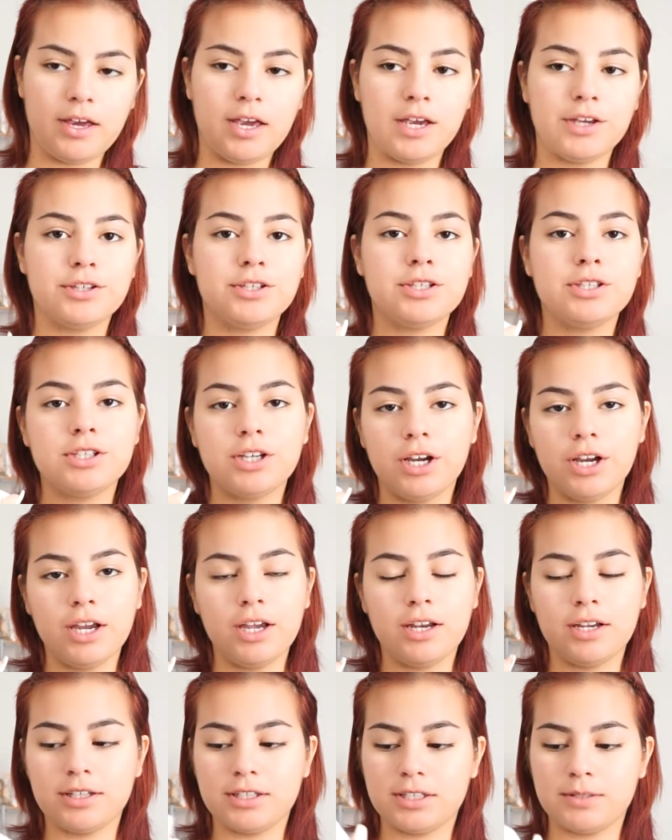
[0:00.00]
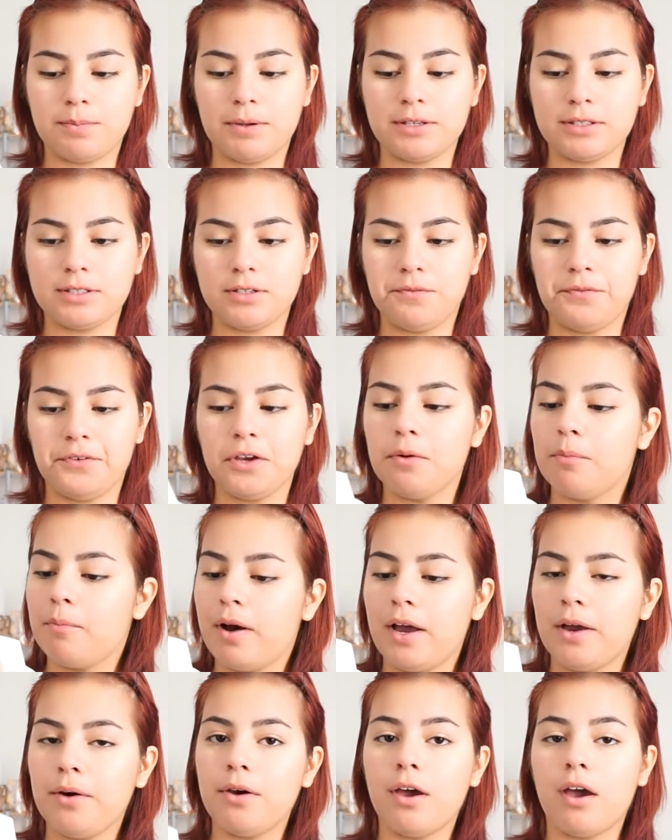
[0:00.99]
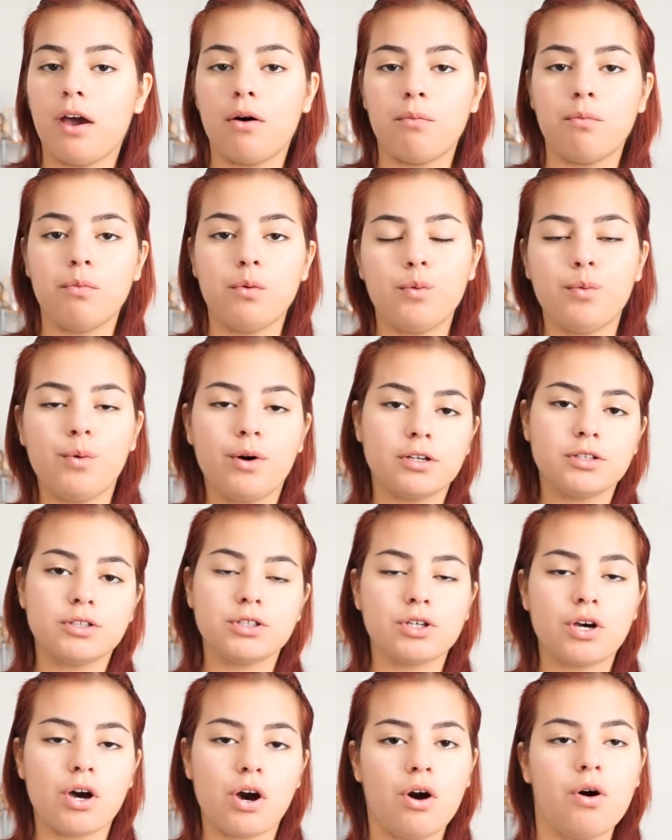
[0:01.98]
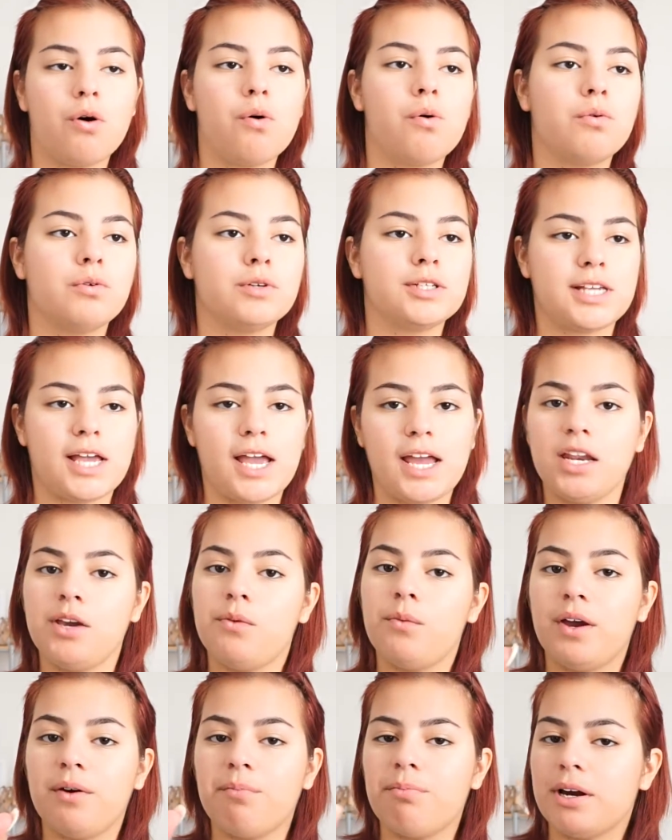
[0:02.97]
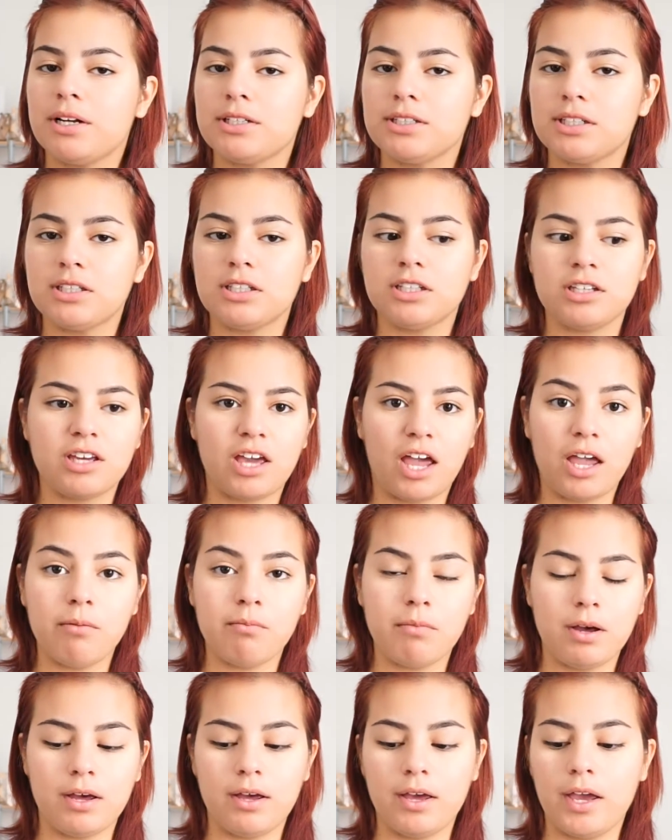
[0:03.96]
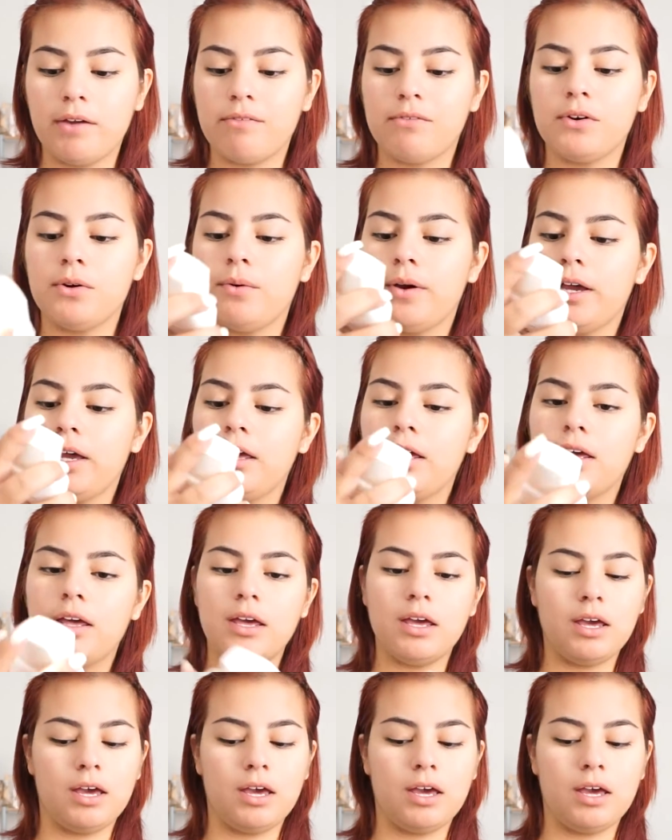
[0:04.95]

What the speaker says: It's so inexpensive. You can buy it at Woolworths, Coles, anywhere, practically Kmart, everywhere.